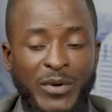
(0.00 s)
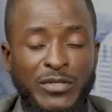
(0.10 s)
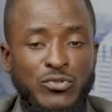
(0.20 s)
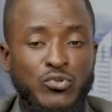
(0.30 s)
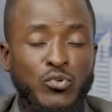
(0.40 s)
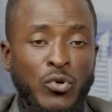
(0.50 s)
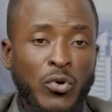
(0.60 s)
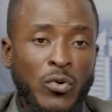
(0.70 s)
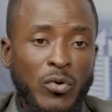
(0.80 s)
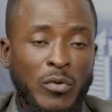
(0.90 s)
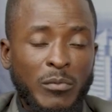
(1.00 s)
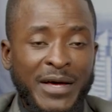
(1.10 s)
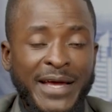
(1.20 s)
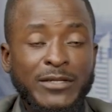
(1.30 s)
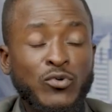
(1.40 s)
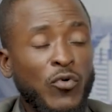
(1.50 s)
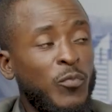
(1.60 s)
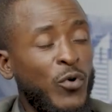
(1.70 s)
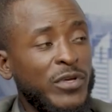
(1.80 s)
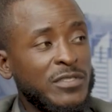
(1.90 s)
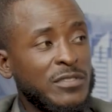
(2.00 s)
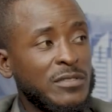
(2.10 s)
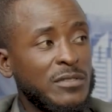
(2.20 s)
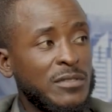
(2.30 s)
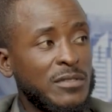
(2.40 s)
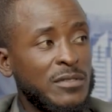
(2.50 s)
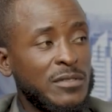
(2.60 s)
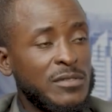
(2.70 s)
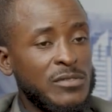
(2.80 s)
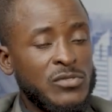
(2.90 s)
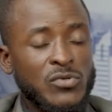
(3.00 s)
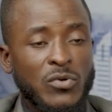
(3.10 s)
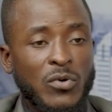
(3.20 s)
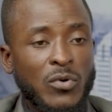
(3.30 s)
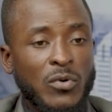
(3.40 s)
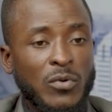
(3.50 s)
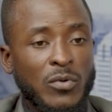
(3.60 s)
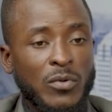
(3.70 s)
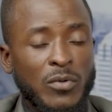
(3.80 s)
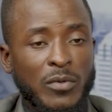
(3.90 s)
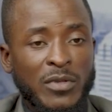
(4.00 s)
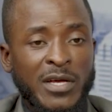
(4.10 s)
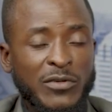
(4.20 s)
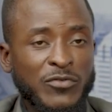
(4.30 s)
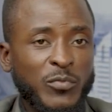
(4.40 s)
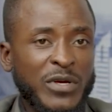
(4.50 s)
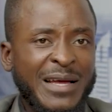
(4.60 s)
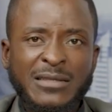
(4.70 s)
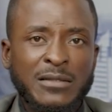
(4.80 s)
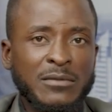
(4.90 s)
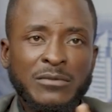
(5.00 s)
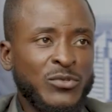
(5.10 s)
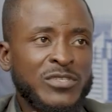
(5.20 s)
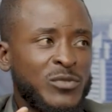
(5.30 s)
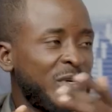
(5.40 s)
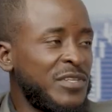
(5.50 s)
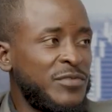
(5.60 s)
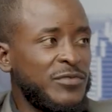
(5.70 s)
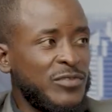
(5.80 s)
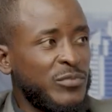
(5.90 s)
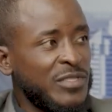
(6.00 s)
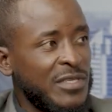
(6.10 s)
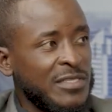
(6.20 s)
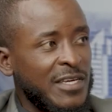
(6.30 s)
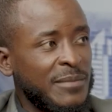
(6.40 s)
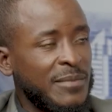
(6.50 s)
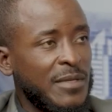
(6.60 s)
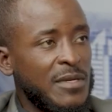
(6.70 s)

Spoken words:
I wanted to do law, but I had 12 points. So the cutoff point, I used it wanted 15 points at the time.